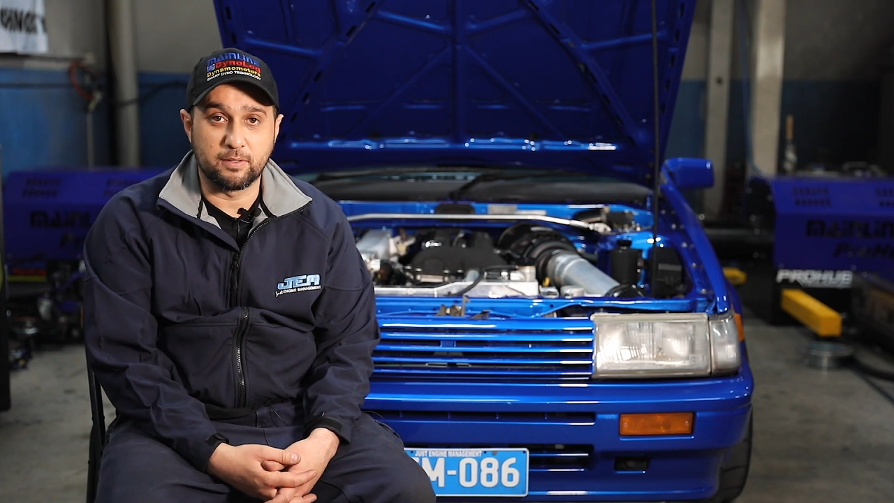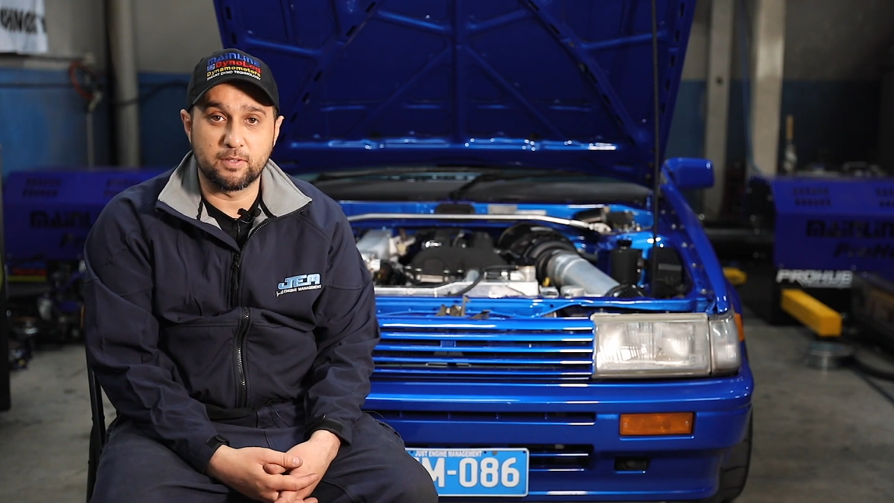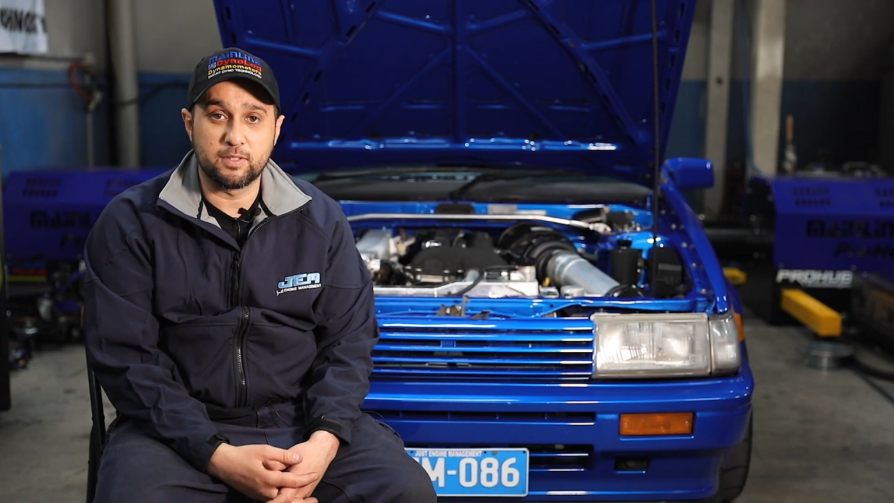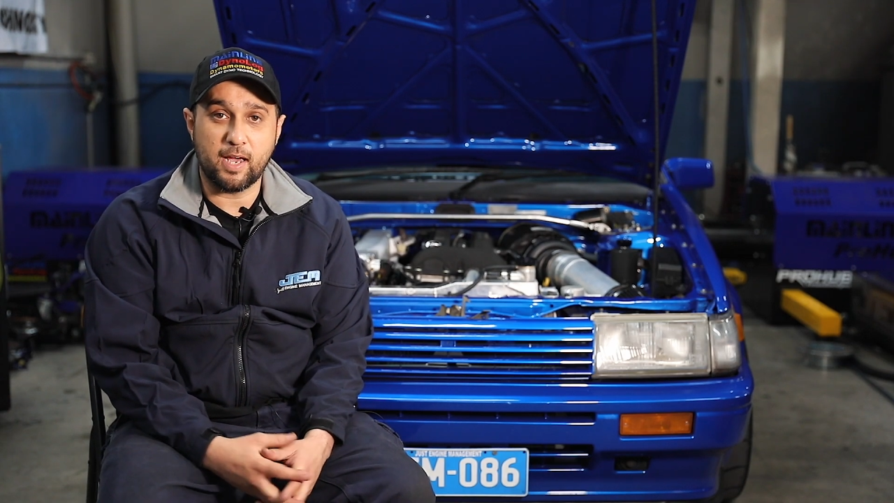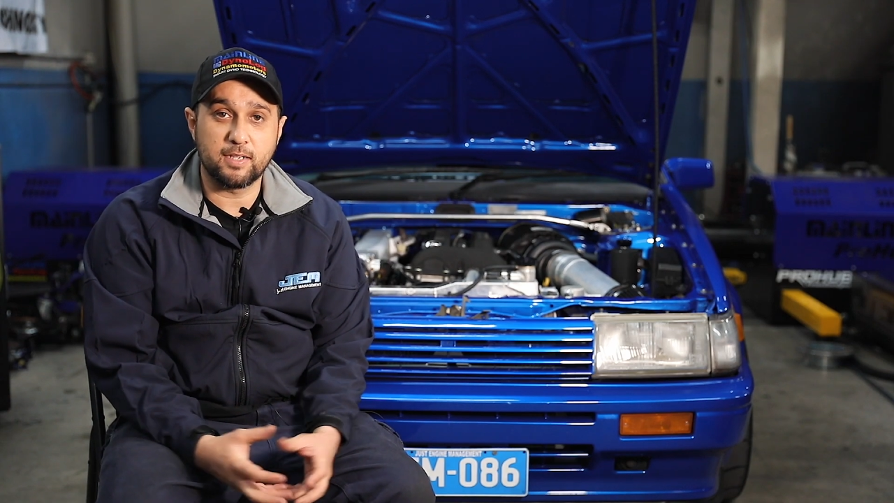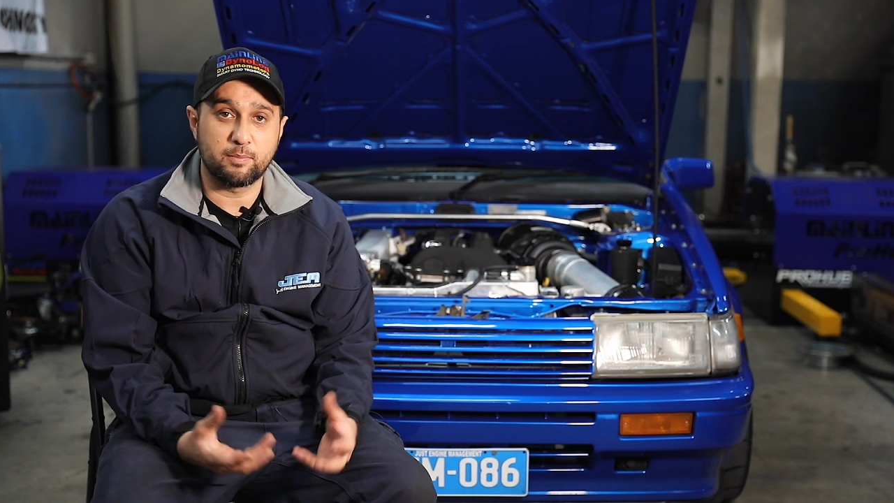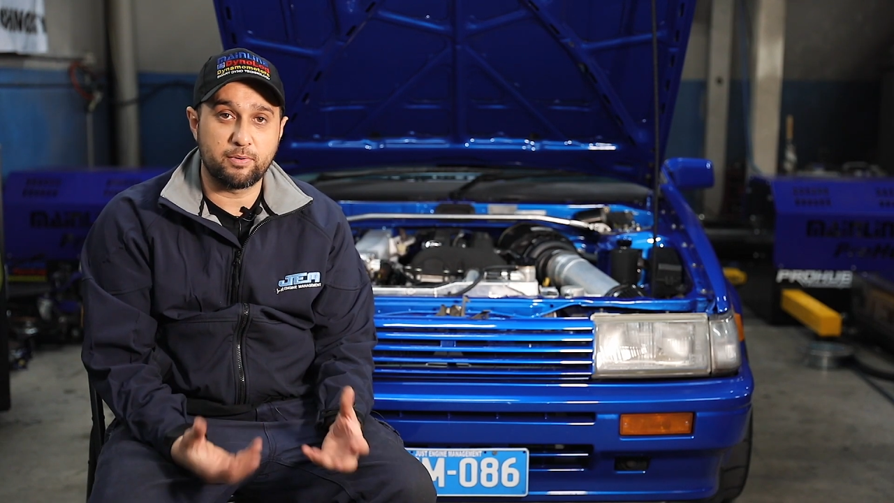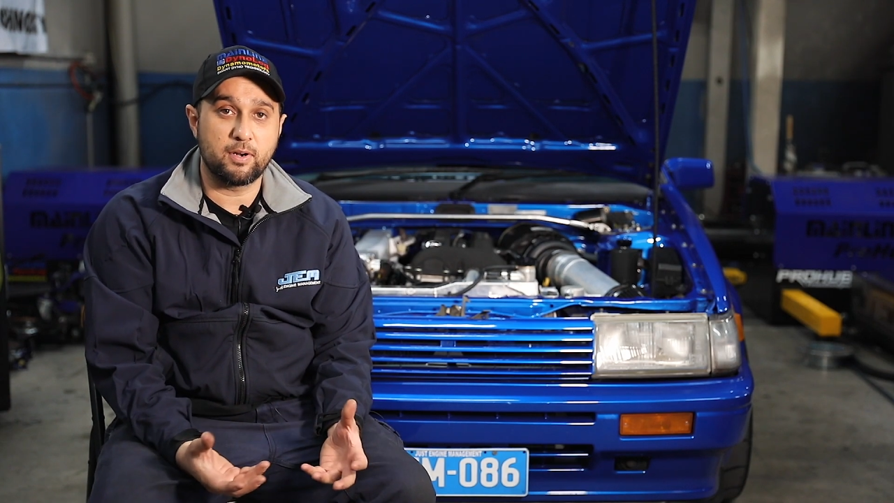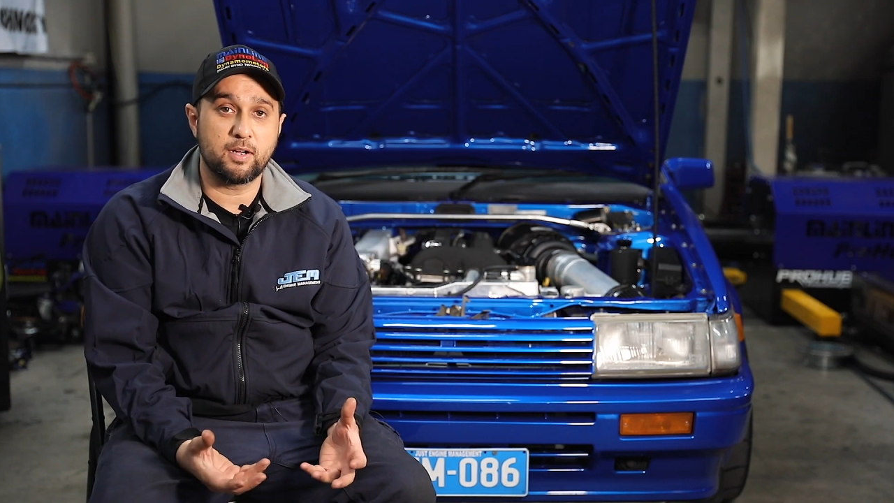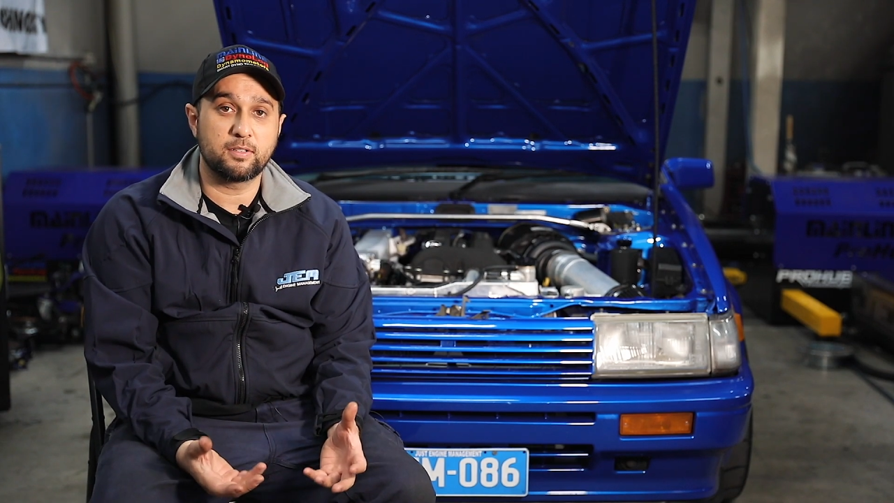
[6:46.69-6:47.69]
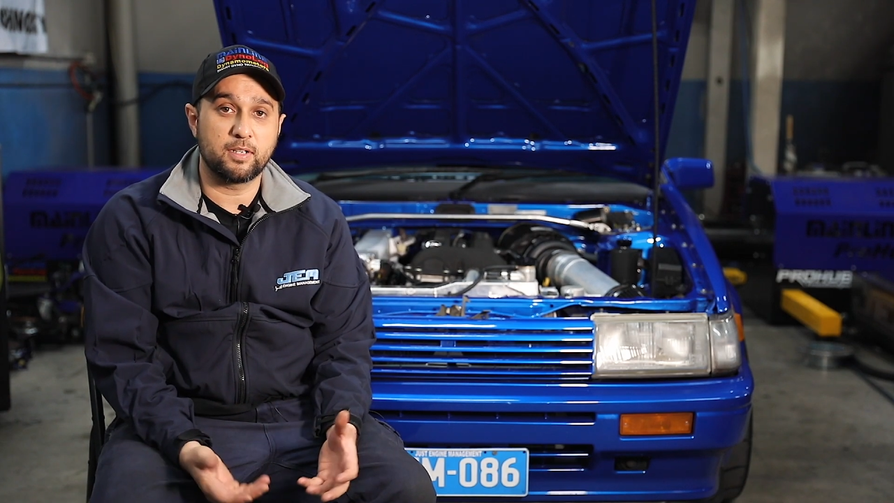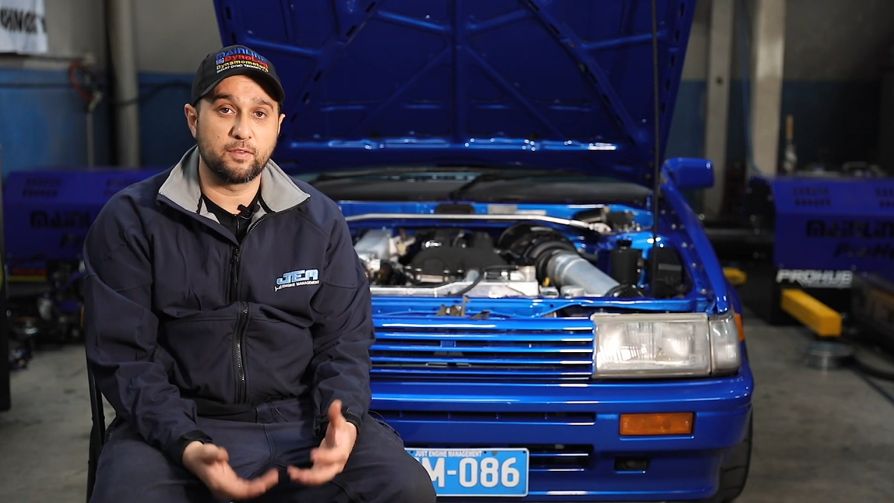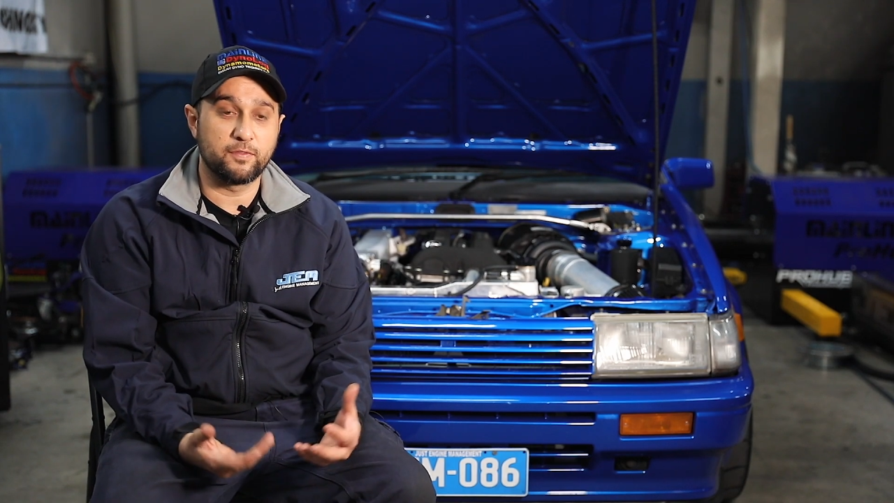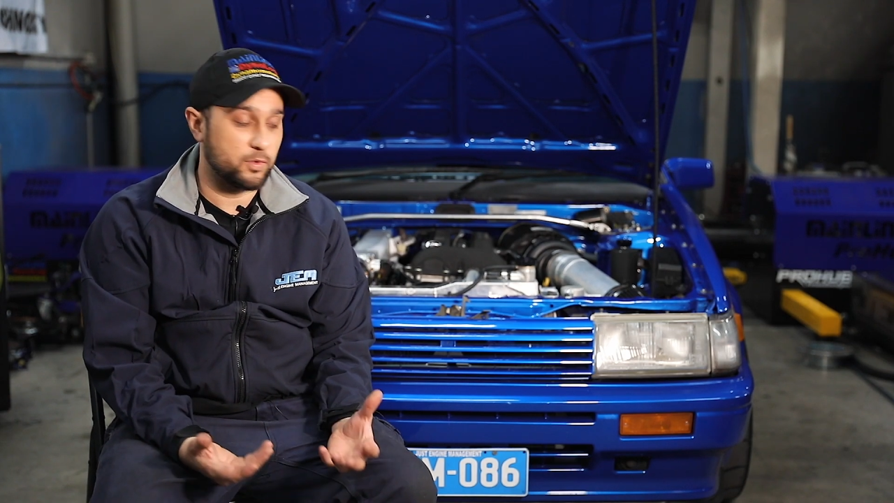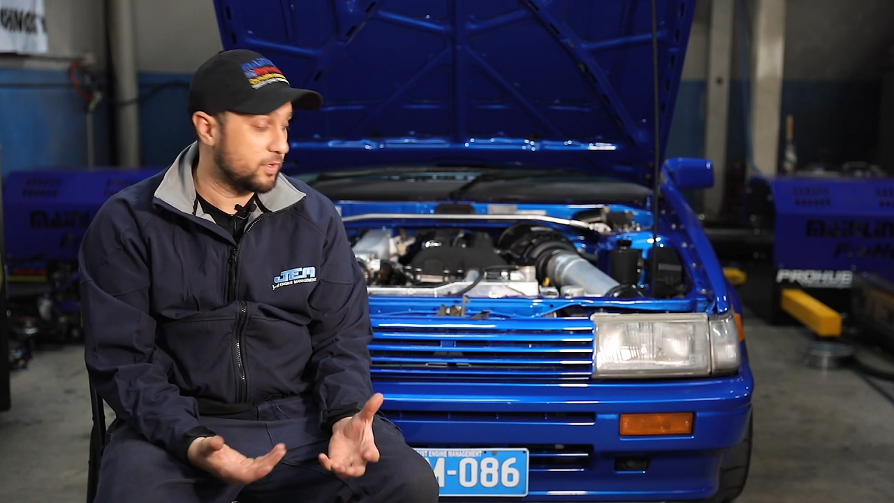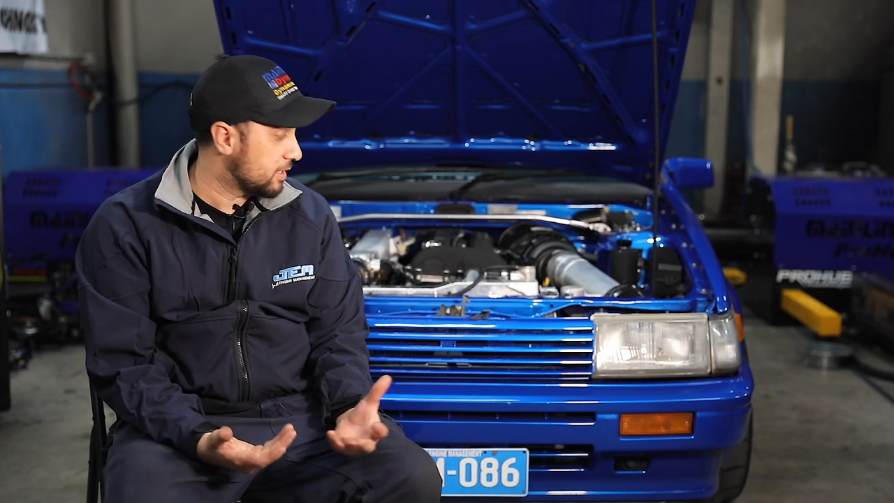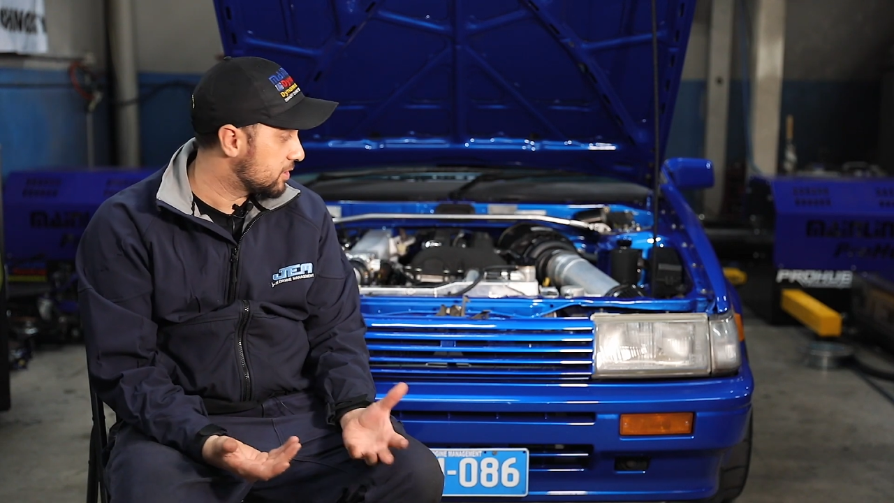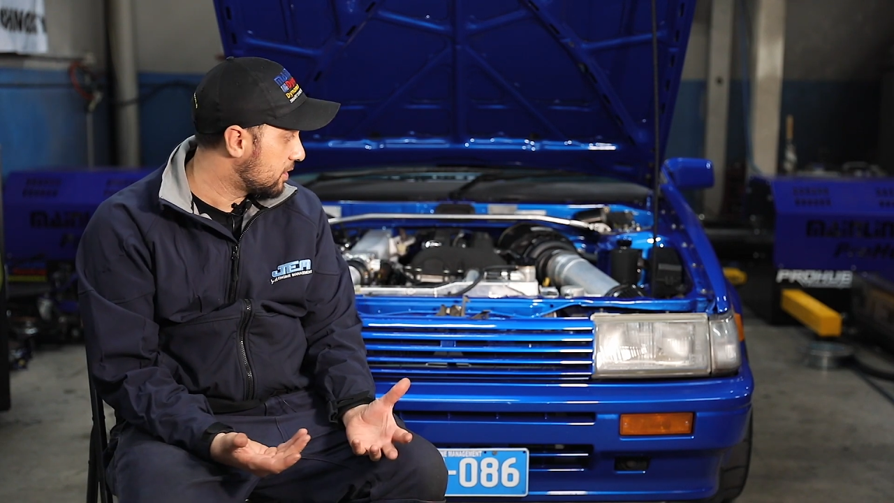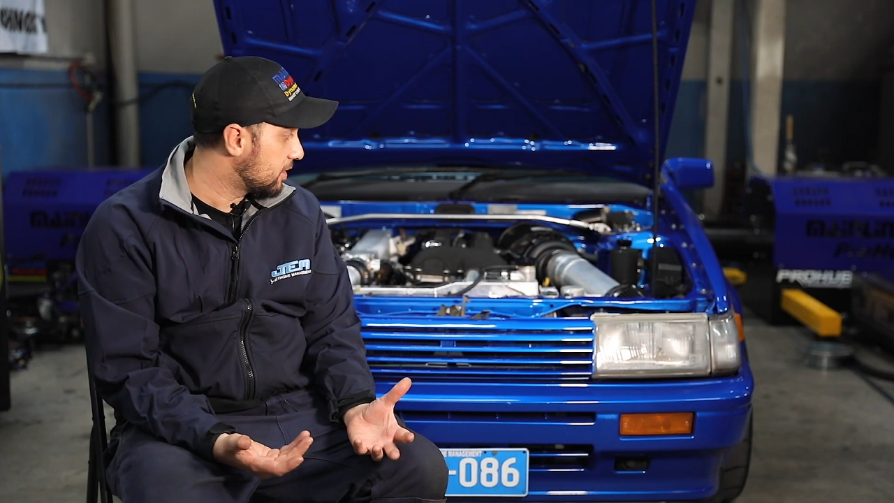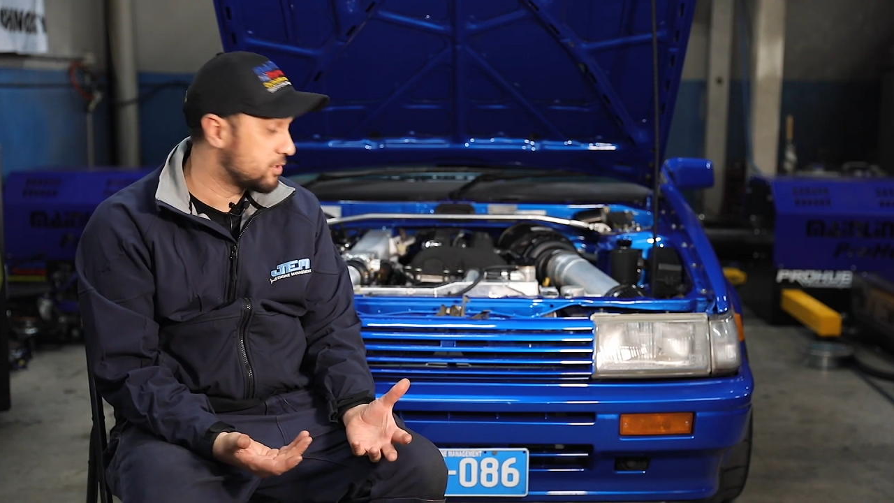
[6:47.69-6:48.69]
because as a product and for that
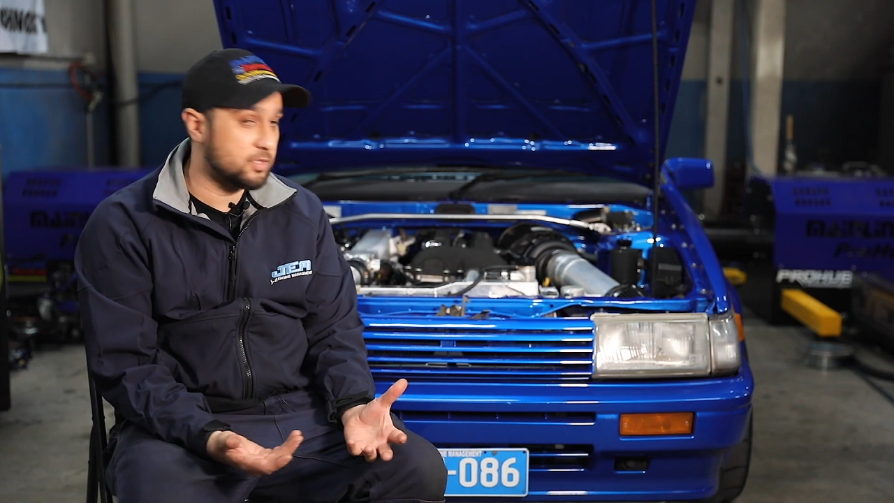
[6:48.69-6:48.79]
size